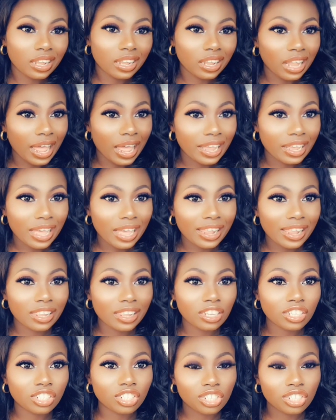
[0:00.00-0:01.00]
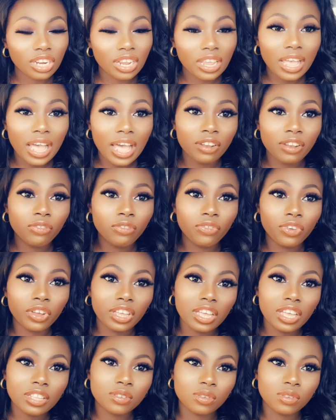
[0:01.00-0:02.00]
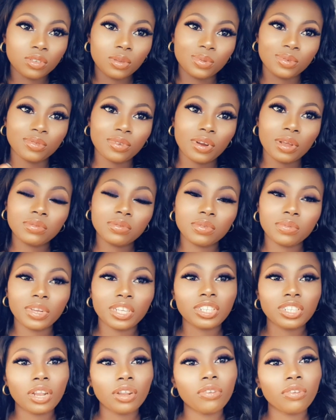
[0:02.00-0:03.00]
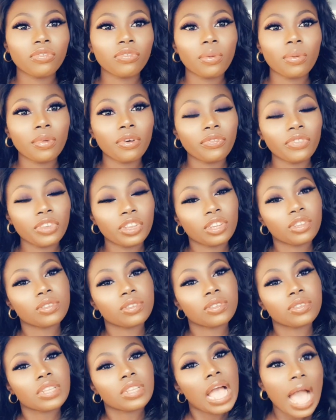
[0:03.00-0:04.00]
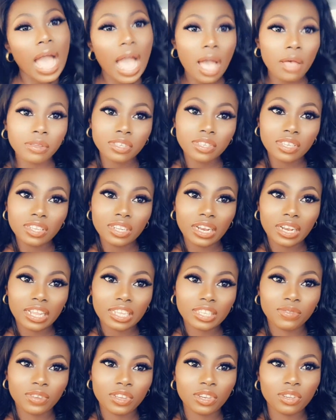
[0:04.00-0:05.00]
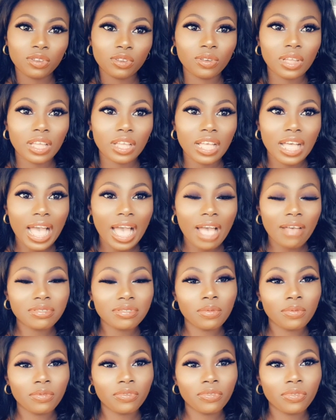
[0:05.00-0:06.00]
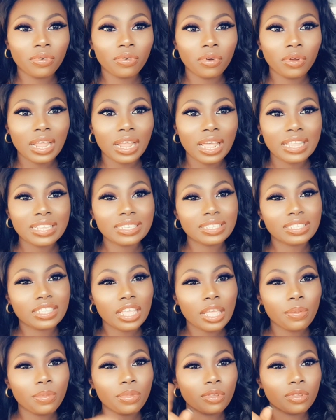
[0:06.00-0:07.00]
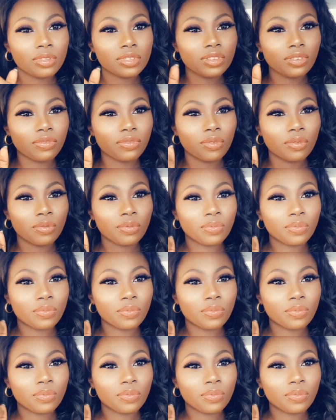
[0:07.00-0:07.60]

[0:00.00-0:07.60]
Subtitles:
like, kindly share, and don't forget to subscribe to my channel for more videos. I'll see you in the next video. Have some fun and stay beautiful.